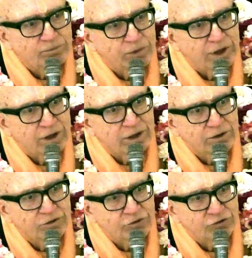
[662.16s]

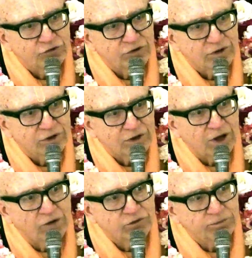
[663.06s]
his
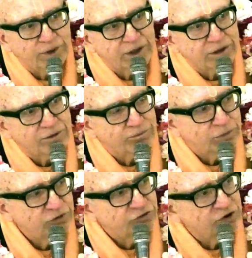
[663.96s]
government
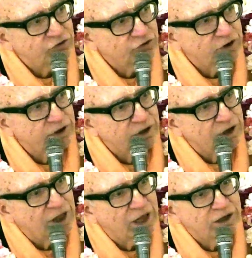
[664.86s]

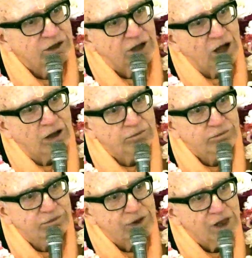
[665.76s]
position and
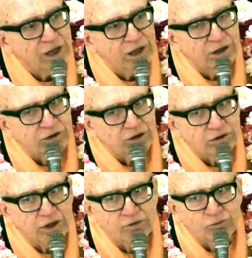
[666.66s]
come to
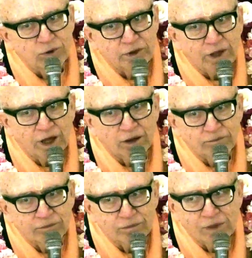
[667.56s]
live with
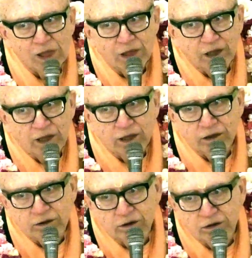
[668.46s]
him
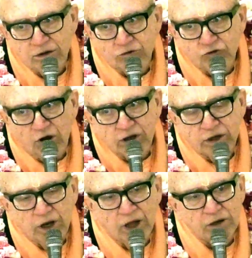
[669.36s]
in
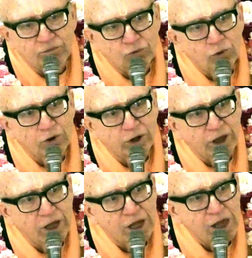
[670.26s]
Jagannath
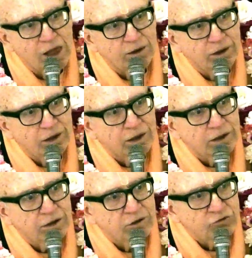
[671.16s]
Puri.
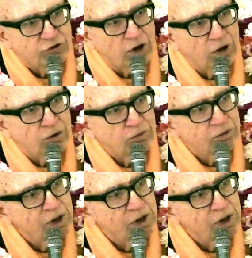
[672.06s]
So